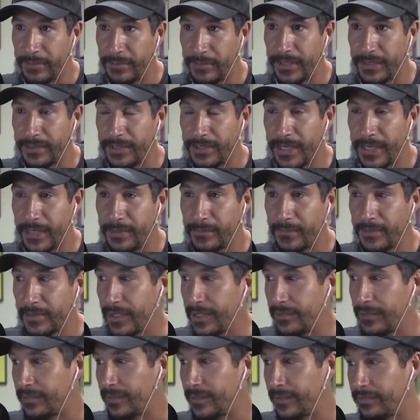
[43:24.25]
many times, and
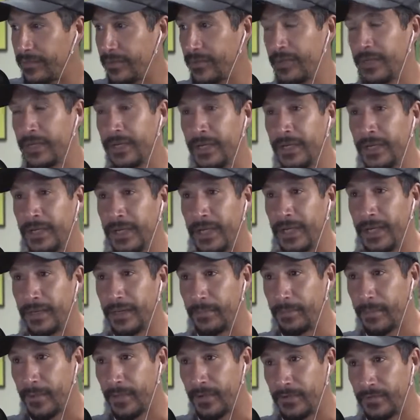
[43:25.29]
I've never had
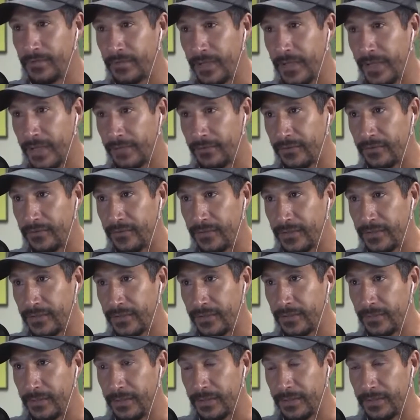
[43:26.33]
the balls to actually
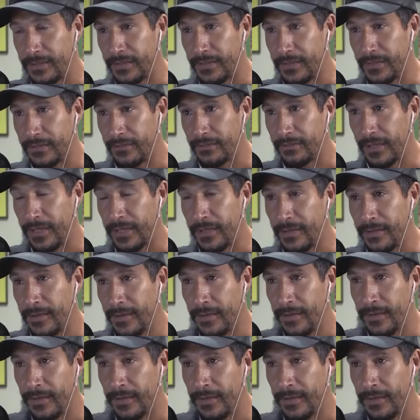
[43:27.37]
do it. Right.